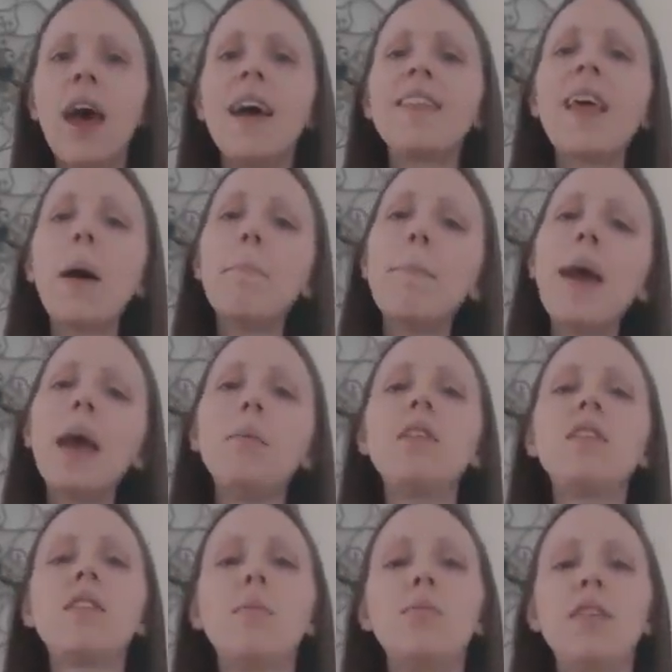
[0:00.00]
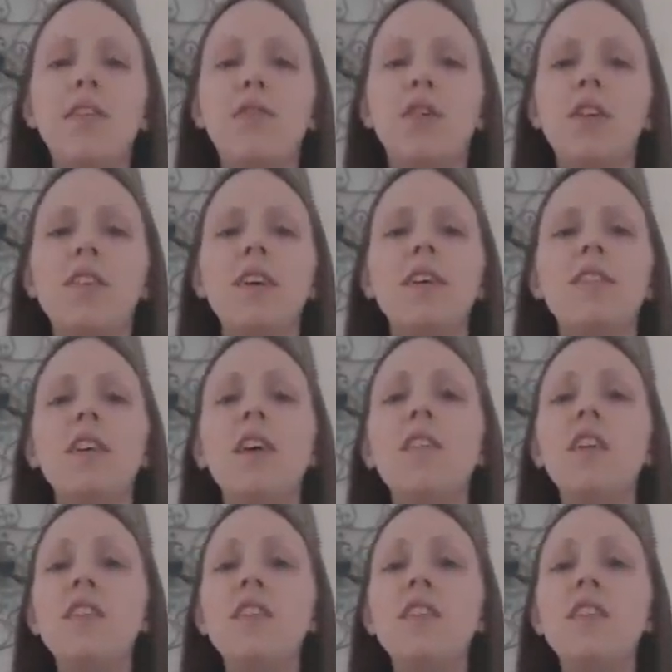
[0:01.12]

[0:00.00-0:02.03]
there may be some differences in the